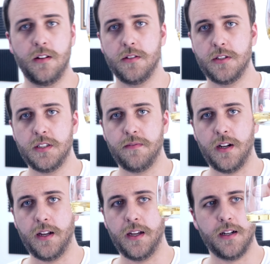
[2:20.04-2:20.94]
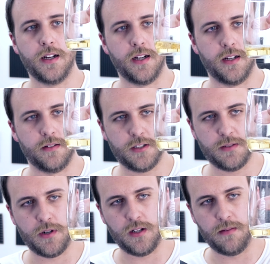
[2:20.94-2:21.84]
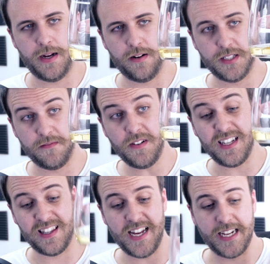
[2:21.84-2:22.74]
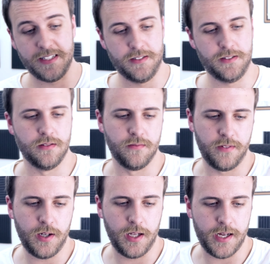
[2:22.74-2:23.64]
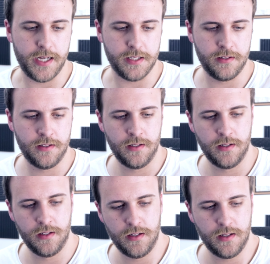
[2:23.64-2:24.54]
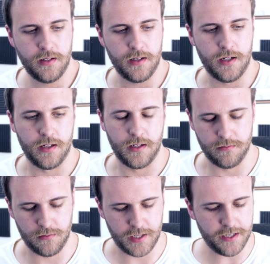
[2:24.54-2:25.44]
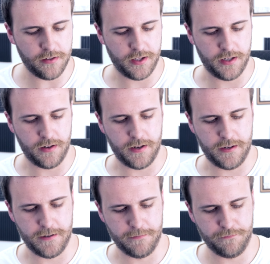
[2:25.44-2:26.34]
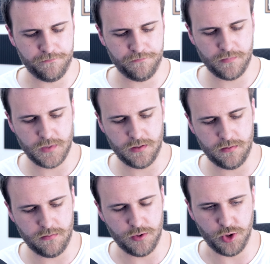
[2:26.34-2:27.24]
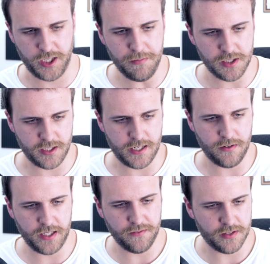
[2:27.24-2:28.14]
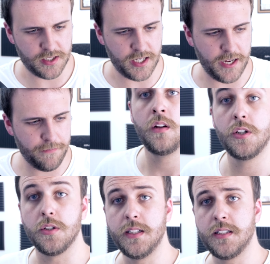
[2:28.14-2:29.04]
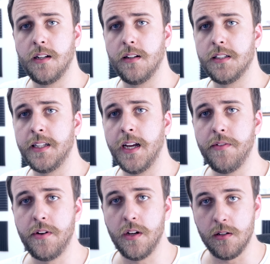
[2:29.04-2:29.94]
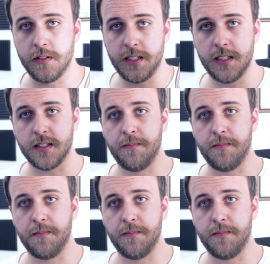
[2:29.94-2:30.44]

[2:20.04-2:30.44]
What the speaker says: So just a very small amount. It's very light, very light. Lighter than Jameson, I would even say. So let's see how the nose is.